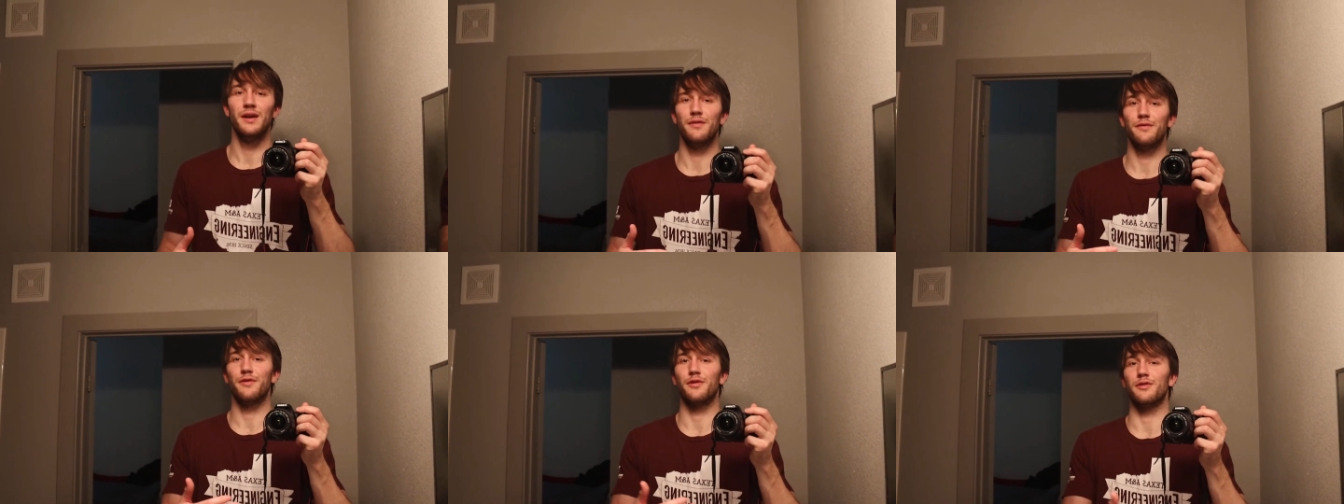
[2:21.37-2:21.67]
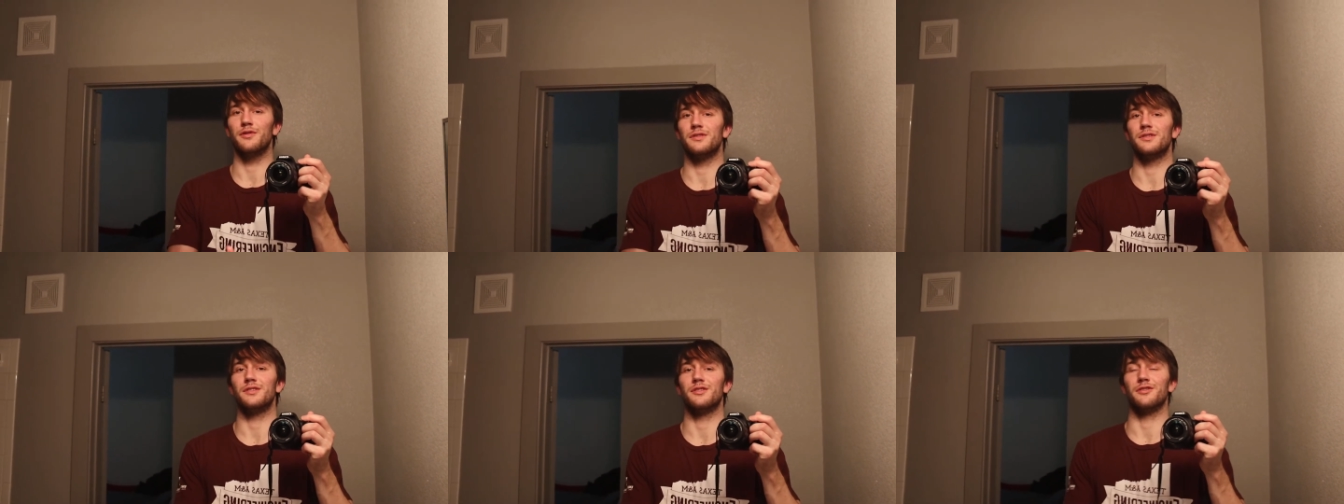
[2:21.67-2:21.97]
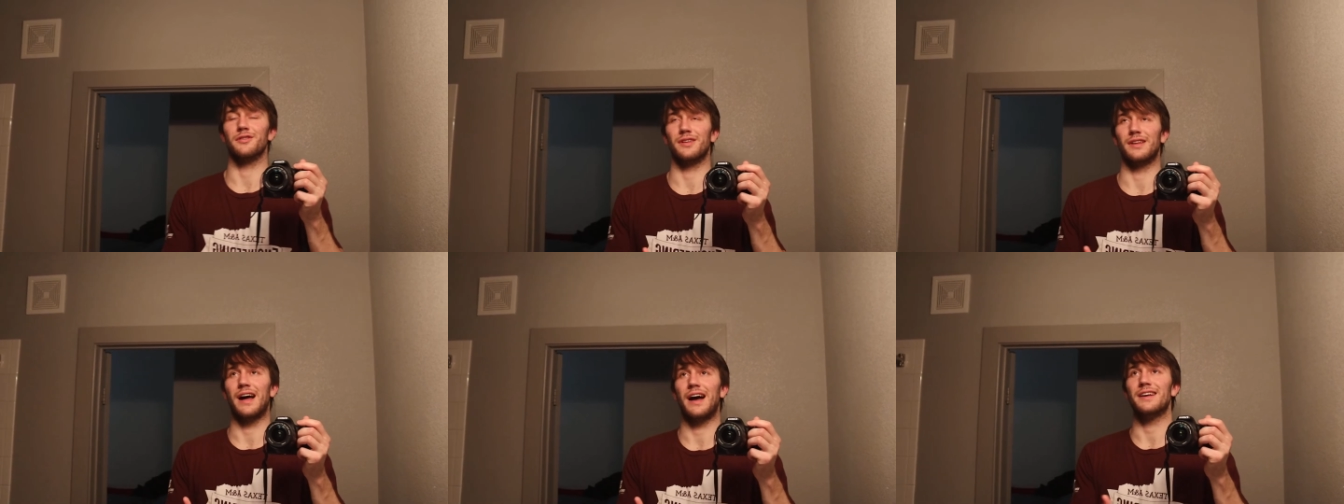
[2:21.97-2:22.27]

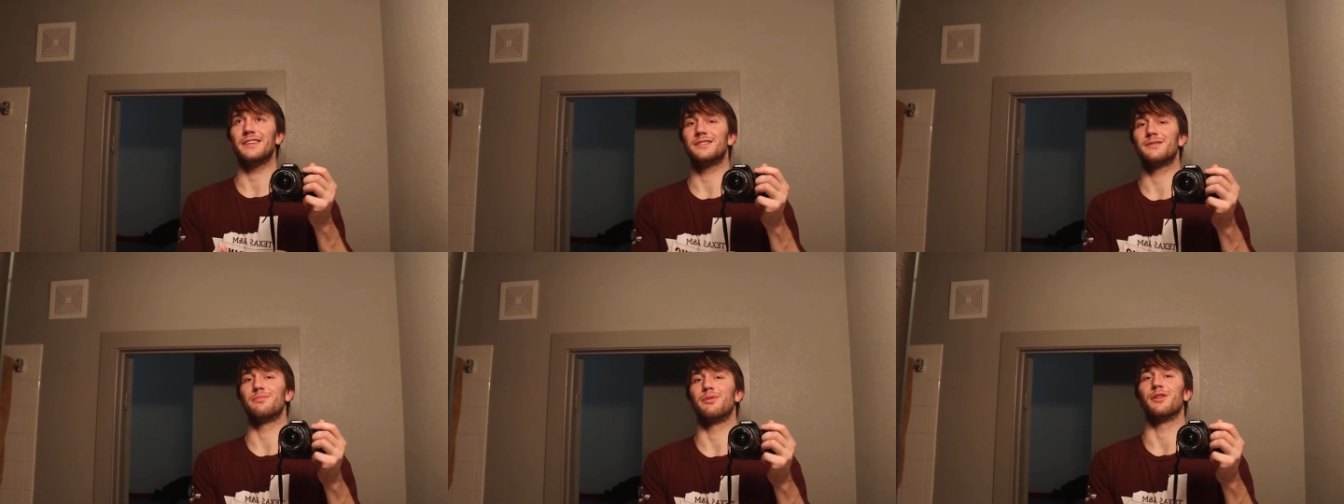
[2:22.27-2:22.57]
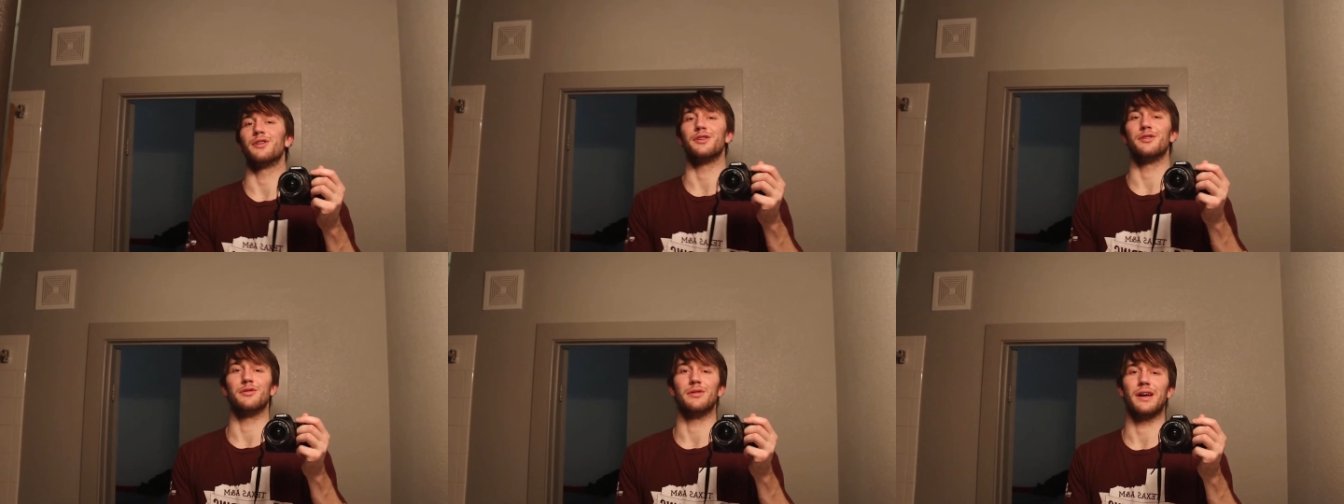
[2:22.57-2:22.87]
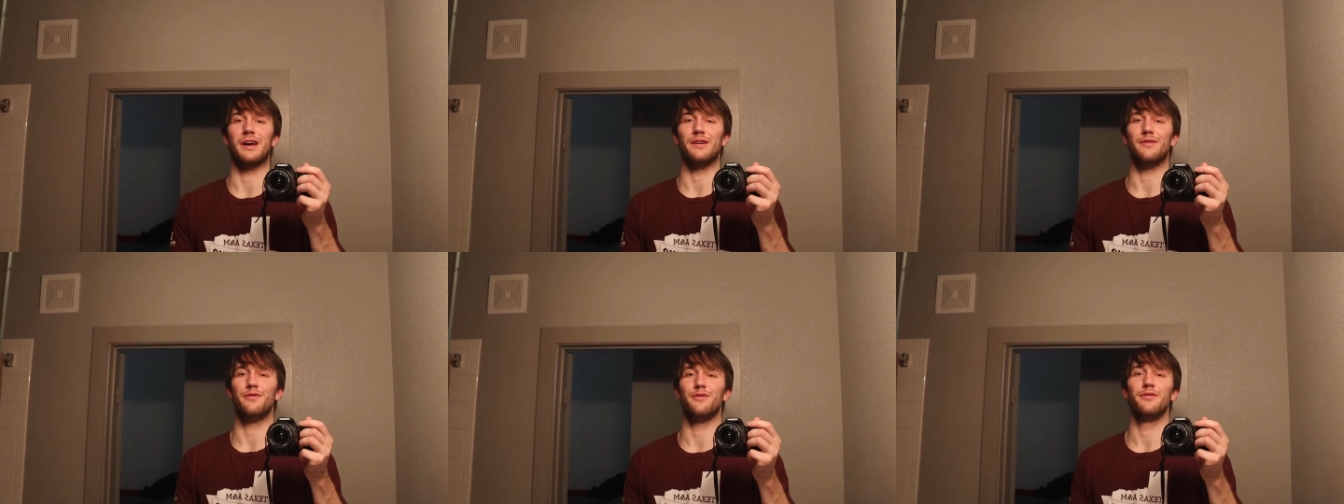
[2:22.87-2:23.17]
the last part of your
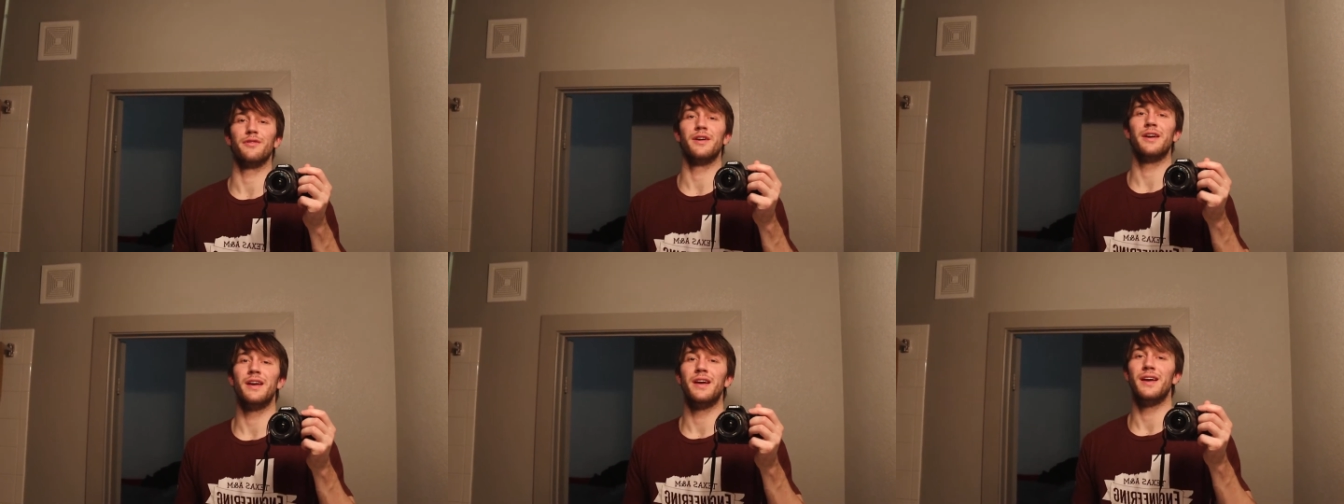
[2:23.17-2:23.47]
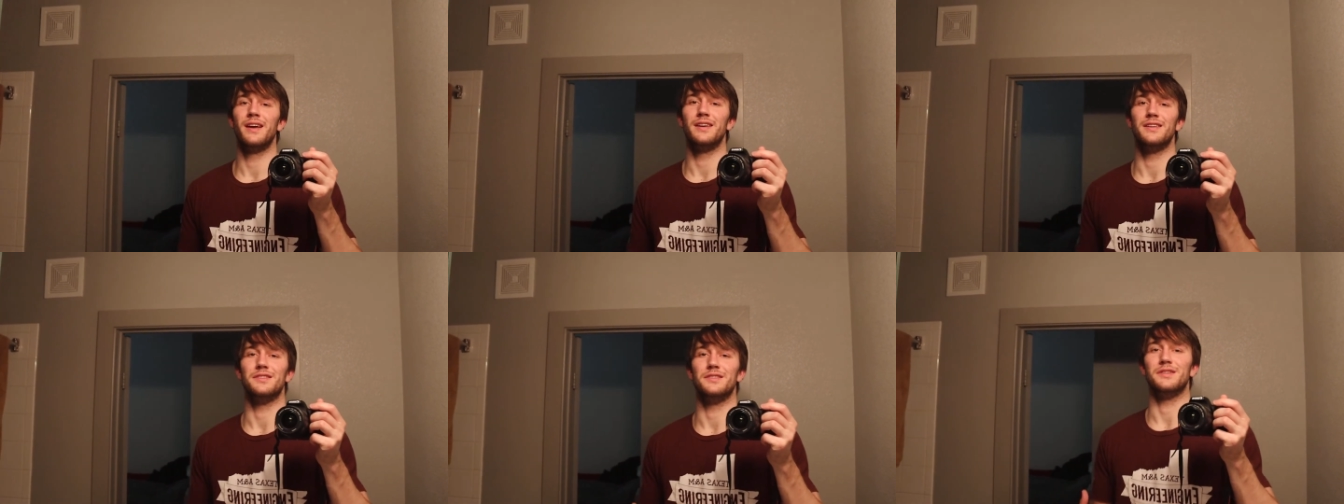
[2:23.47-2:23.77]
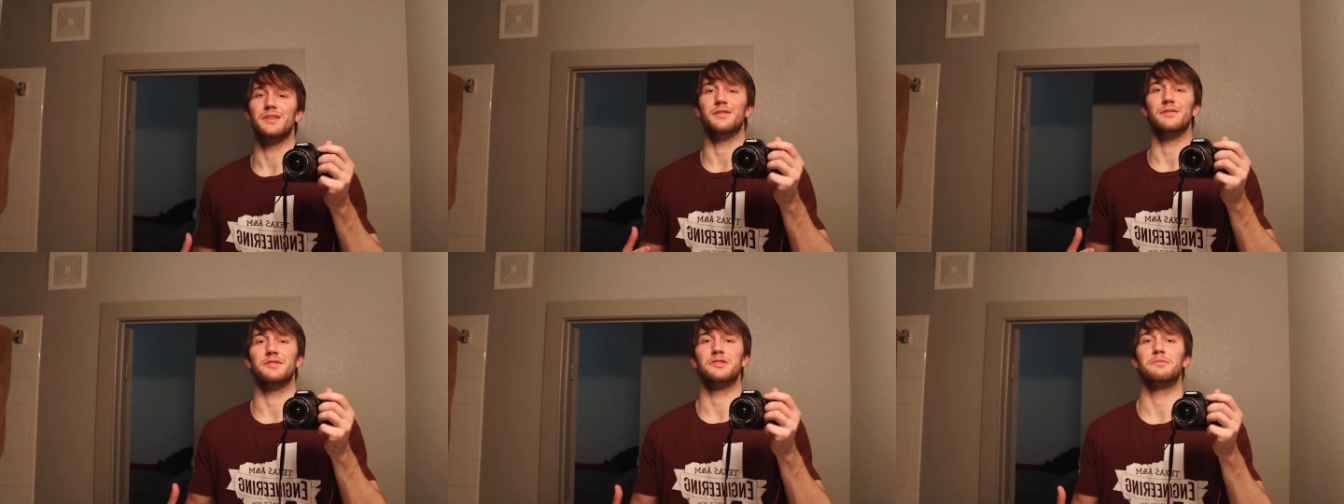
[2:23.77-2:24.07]
life is,
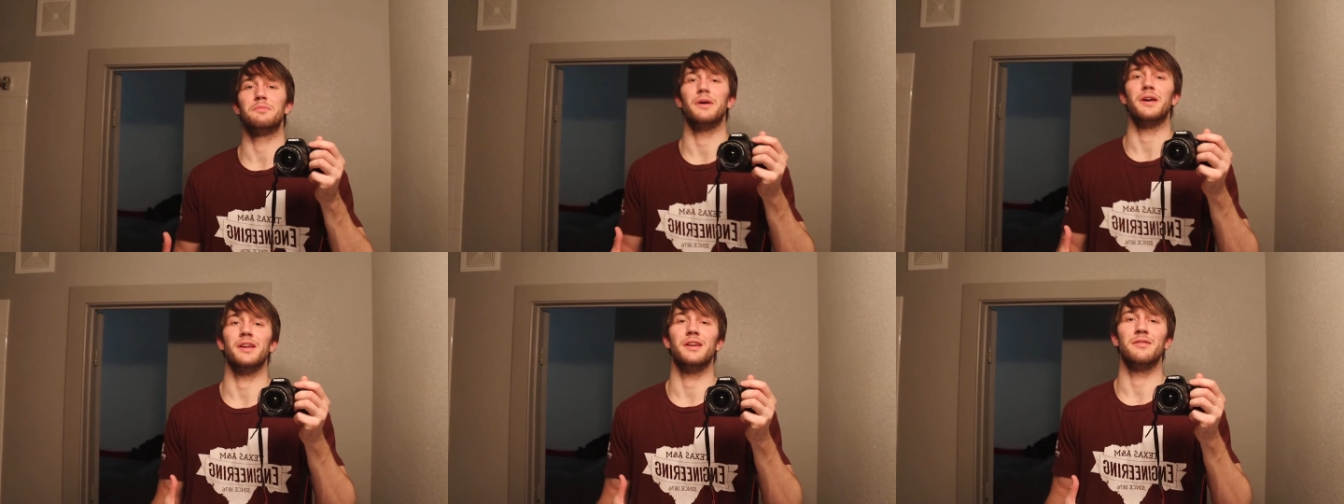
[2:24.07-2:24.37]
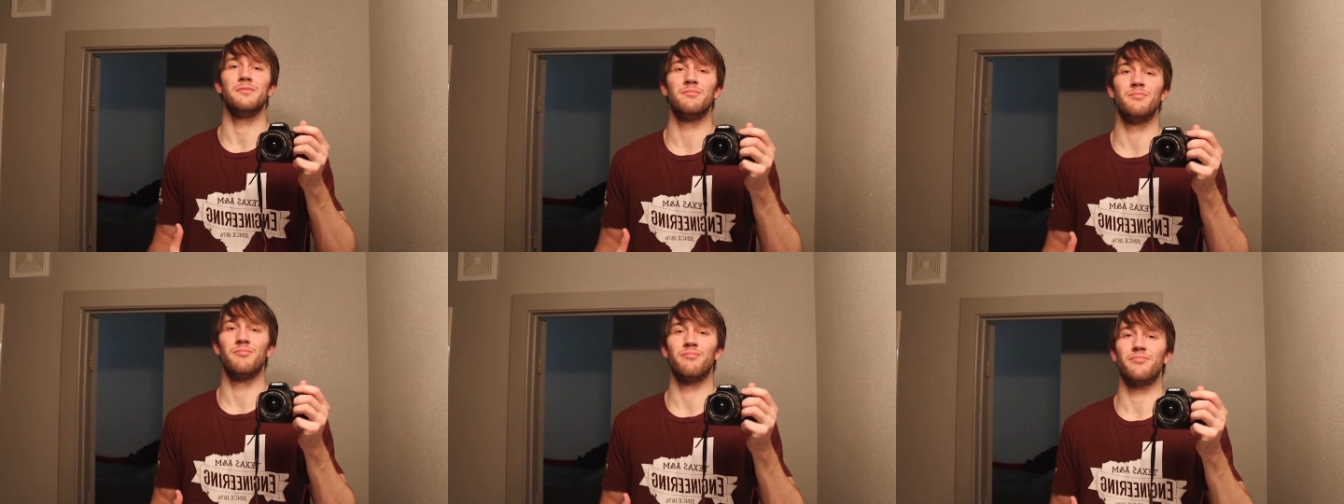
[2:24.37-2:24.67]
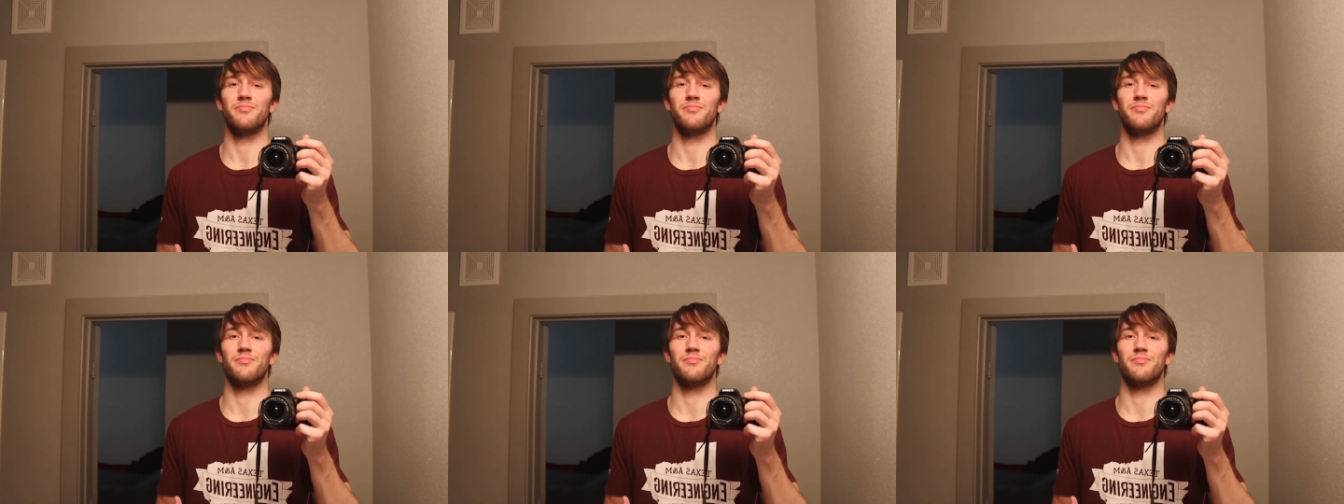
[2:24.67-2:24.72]
you know, spent